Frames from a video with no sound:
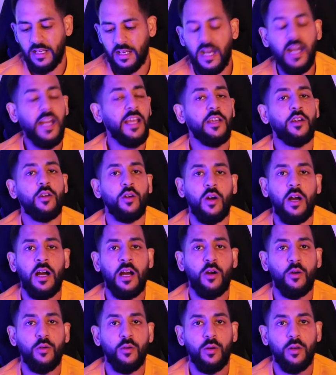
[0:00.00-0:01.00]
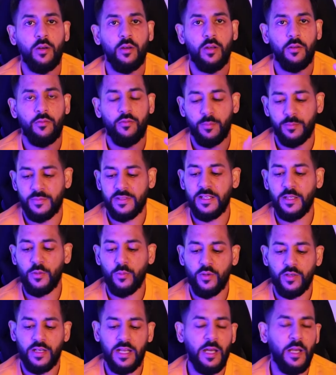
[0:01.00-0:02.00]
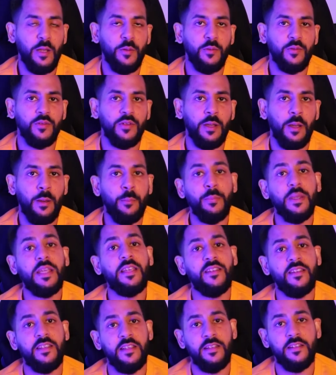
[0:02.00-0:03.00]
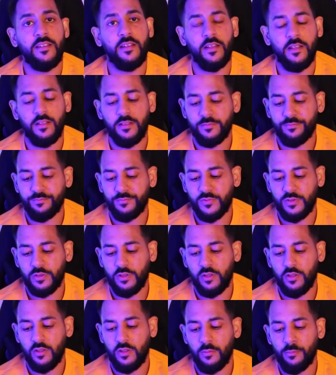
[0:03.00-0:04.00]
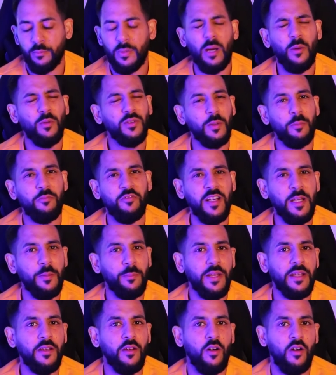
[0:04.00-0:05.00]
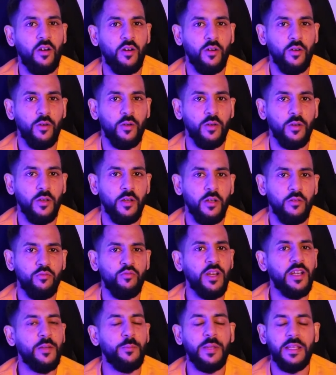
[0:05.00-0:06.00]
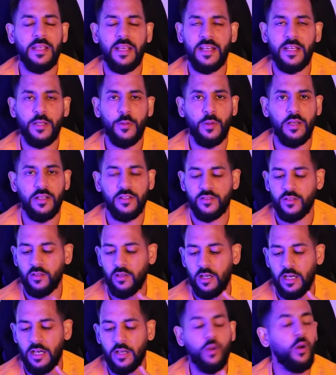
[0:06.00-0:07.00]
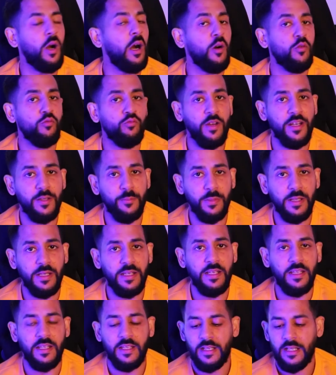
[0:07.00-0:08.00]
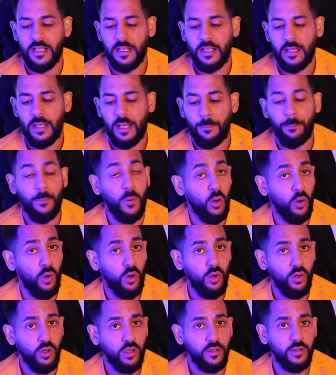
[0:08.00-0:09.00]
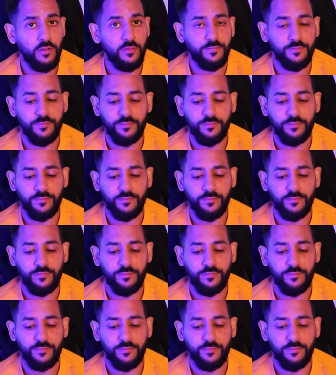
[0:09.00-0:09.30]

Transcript: I cut out from day one I was a meat eater so but I wasn't really big on red meat anyway so I cut out red meat pork